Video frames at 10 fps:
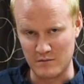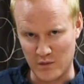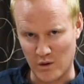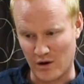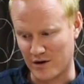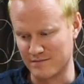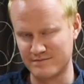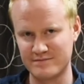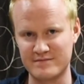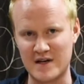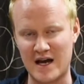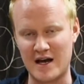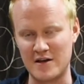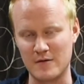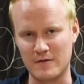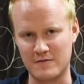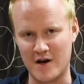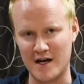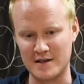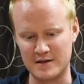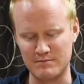board, and you'll find